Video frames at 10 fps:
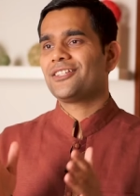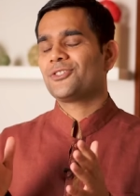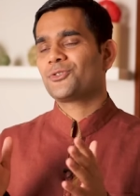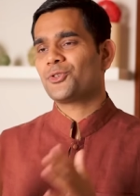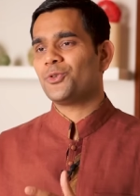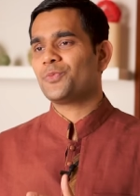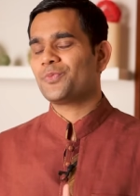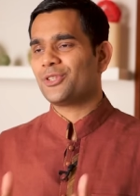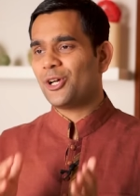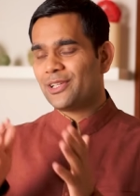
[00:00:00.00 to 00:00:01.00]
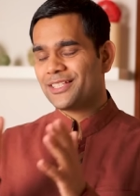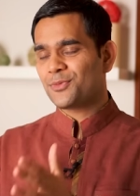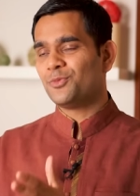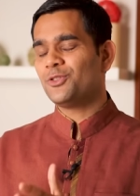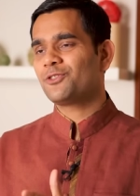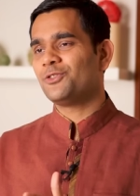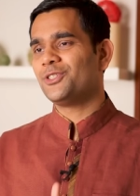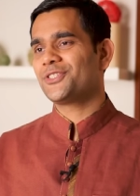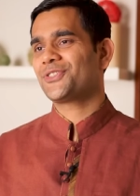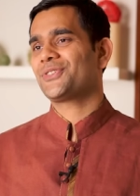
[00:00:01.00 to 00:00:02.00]
So now let's move
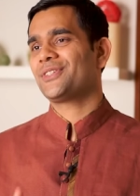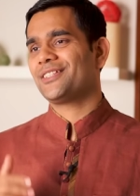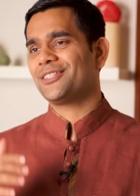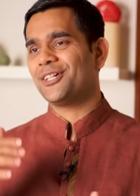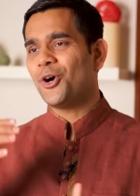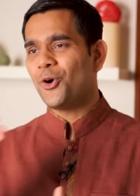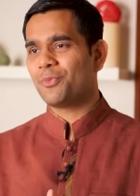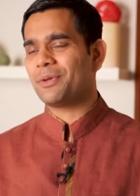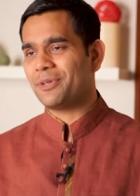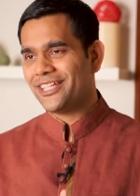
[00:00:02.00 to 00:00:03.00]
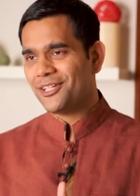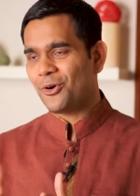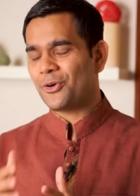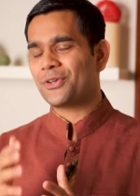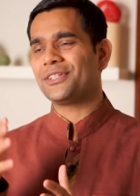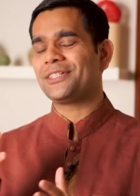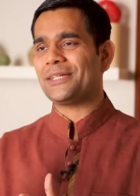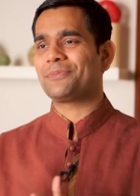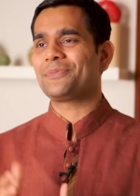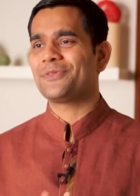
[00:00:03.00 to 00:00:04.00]
towards the home remedy or the
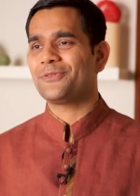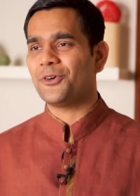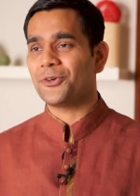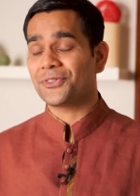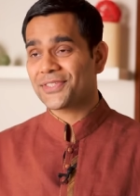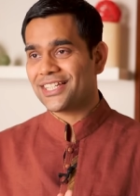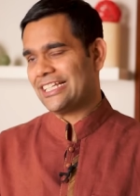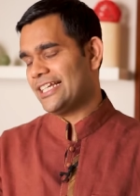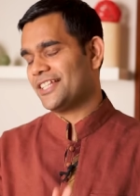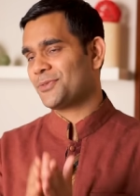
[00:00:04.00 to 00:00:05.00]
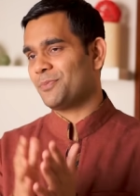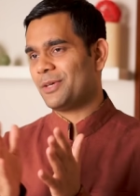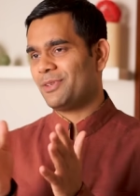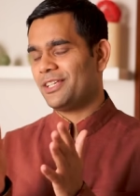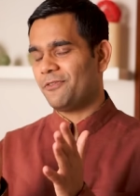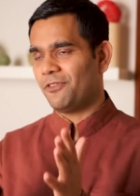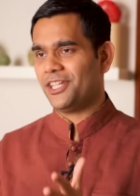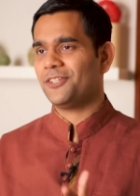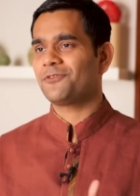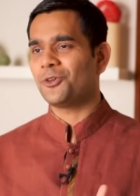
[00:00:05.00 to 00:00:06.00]
tip for skin tags. It's maybe
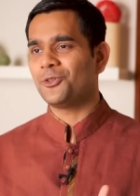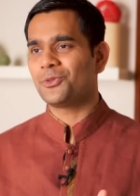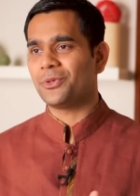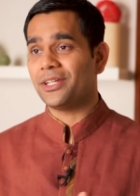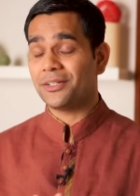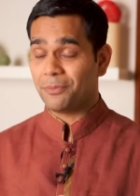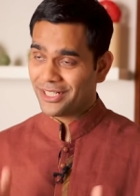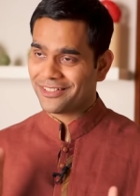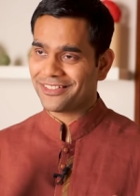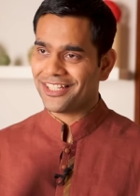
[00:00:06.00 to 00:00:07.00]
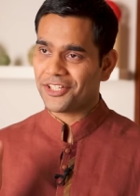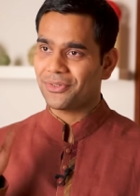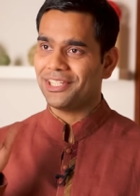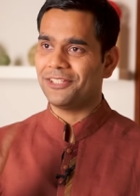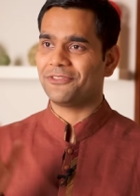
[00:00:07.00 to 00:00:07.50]
funny for you to hear, but it's really